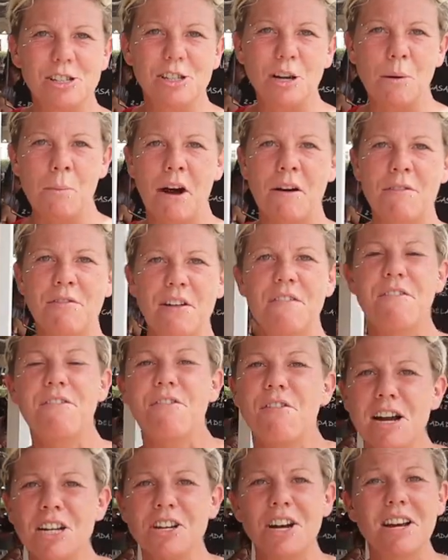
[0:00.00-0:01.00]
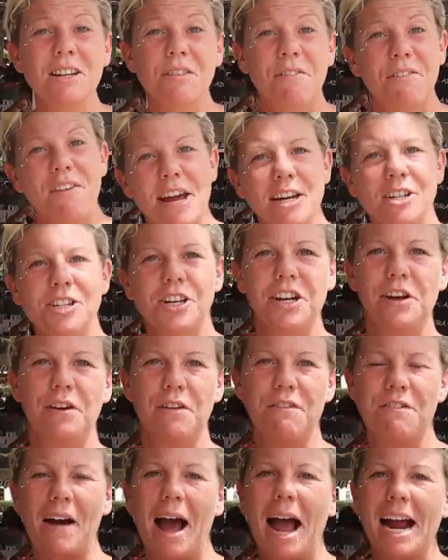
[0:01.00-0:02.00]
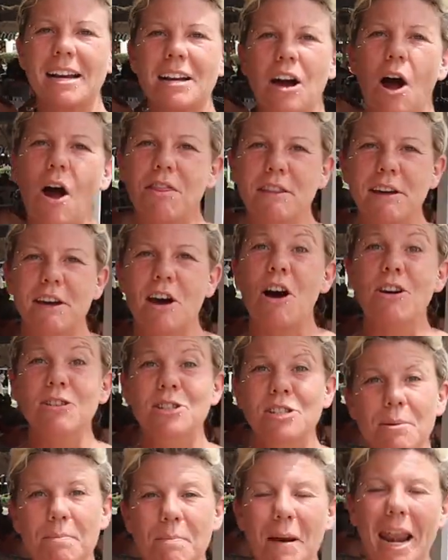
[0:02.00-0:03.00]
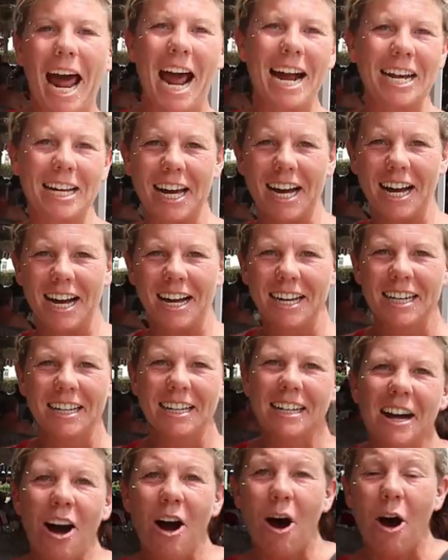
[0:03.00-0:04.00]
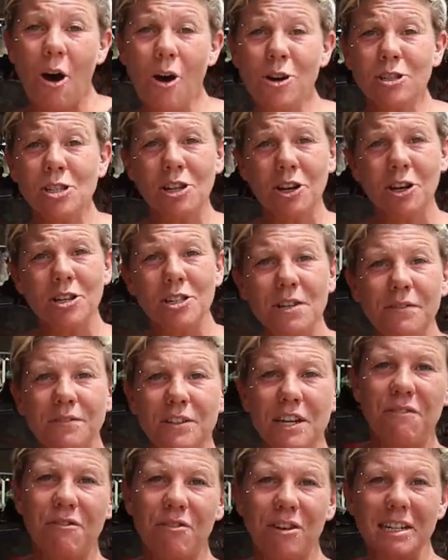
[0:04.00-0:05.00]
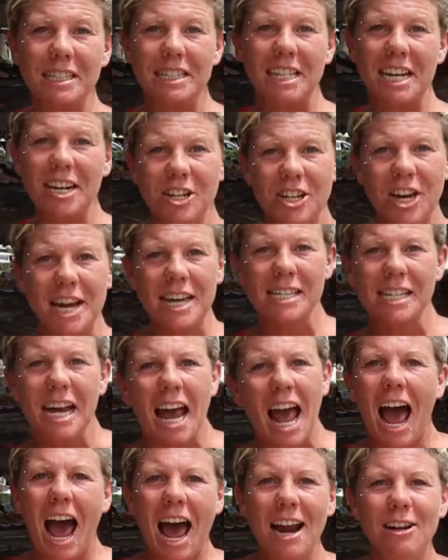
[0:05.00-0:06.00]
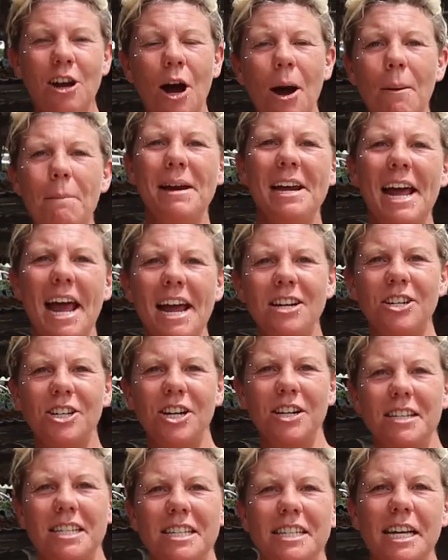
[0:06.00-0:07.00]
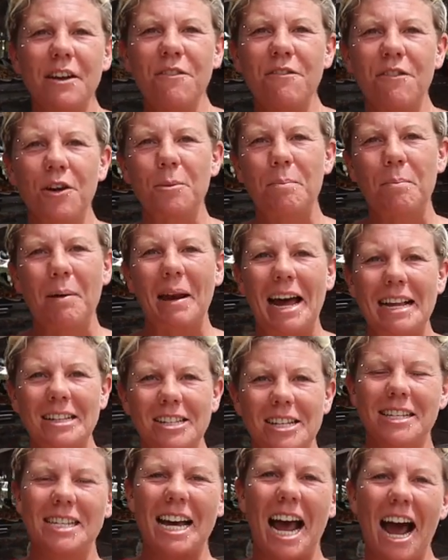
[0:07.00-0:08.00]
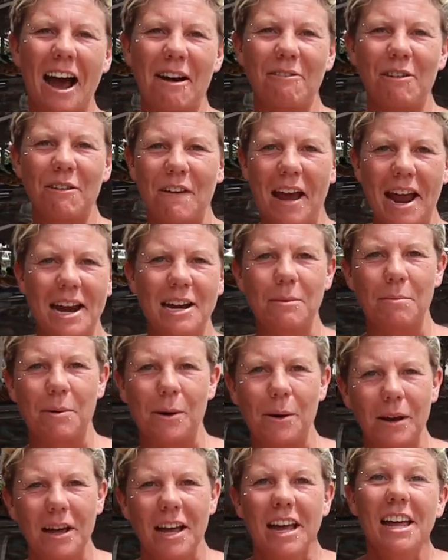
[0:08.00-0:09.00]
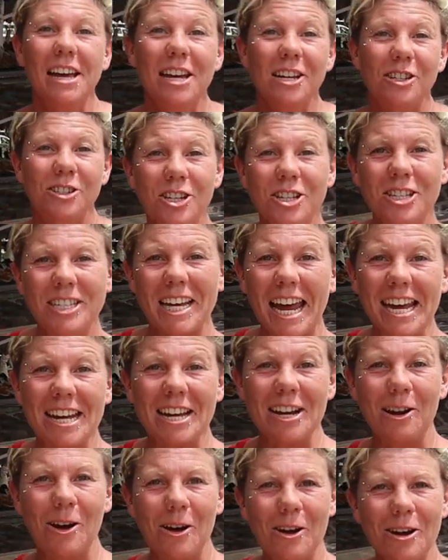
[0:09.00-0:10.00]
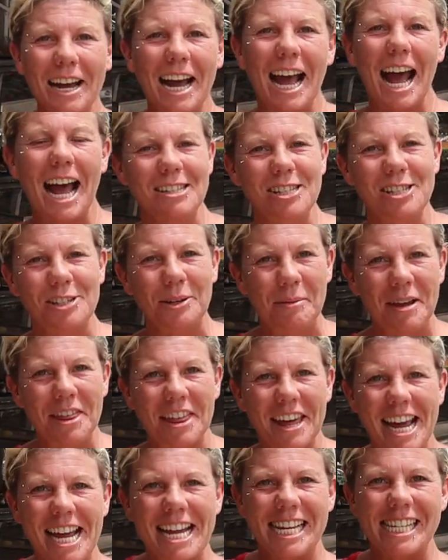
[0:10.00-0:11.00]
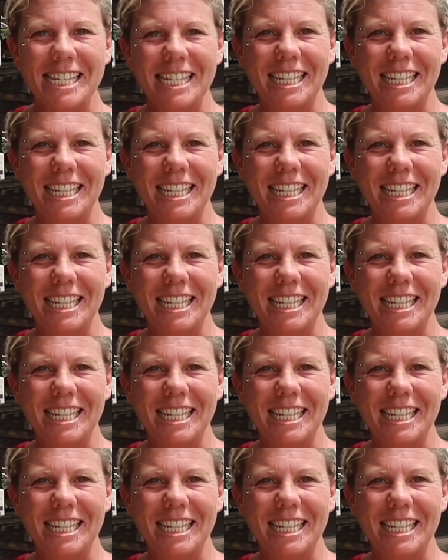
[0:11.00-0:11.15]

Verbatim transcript: some of the freshest fish you'll find on the Costa Blanca. All sorts of different dishes and combination seafood platters are available. Just take a look at some of these.